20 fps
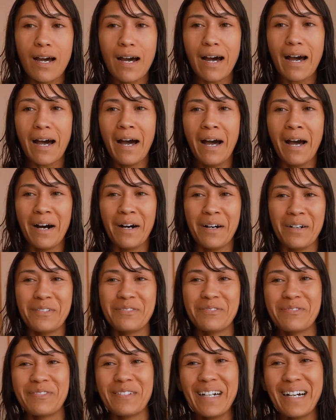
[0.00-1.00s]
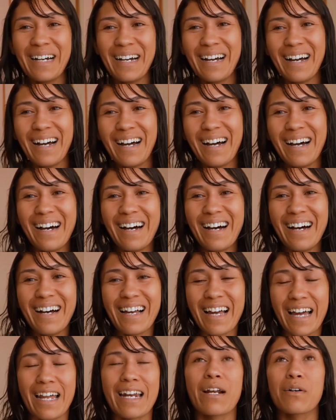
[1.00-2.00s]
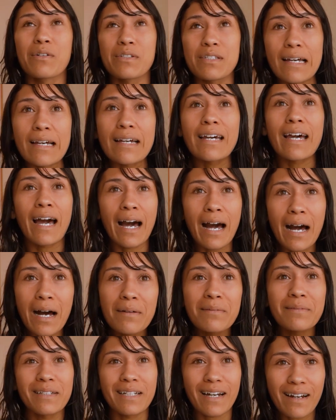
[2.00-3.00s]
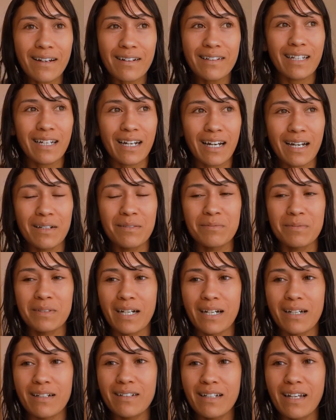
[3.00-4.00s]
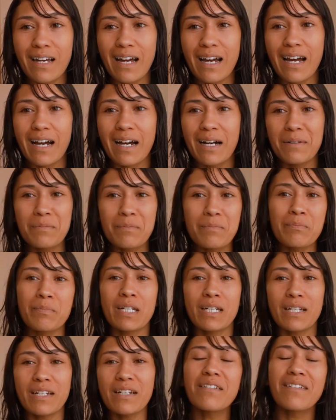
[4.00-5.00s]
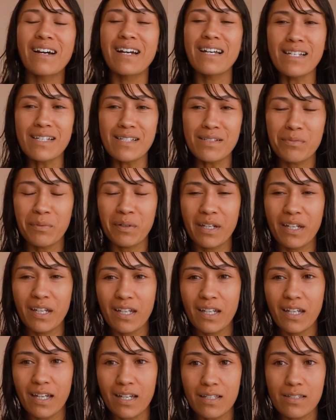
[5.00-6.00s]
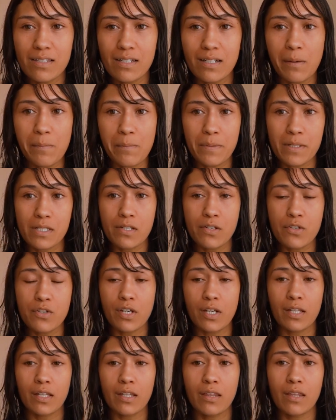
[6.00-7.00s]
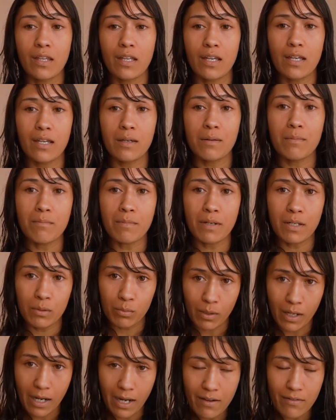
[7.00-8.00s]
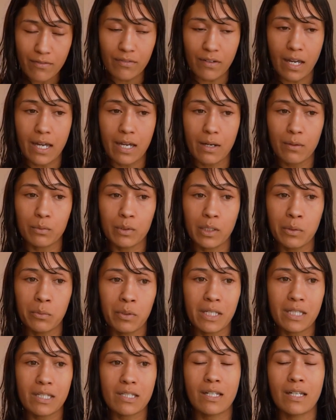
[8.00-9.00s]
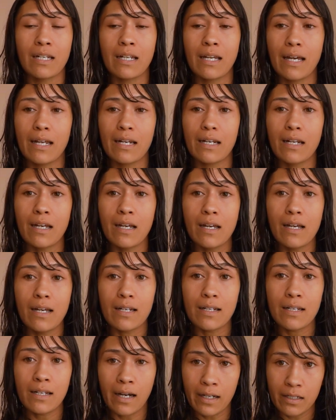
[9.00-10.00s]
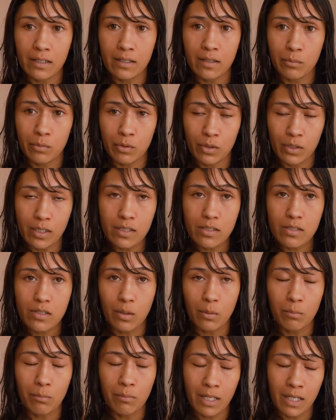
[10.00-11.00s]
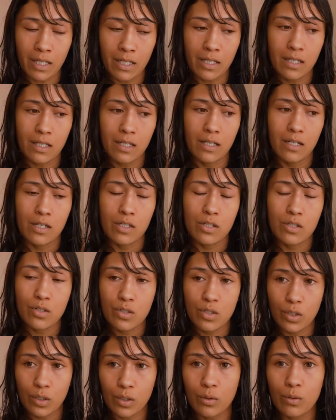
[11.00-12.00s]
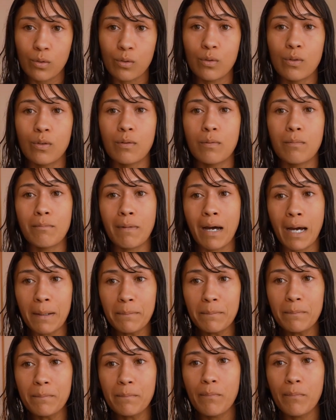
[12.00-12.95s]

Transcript: And I was like, calm down. But anyways, we ended up messaging the midwife, and we went in at 9 in the morning, so me to mum.